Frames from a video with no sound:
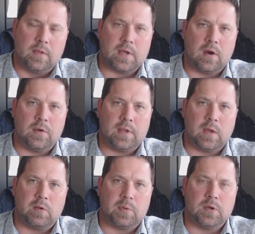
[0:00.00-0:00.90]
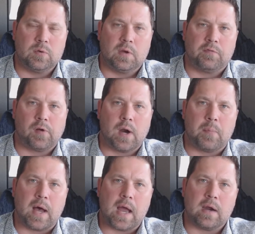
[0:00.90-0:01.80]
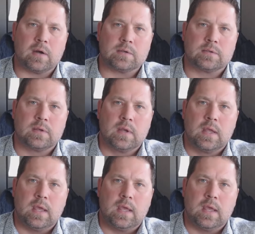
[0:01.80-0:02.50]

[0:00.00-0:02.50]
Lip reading: The other thing that we've been doing for our buyers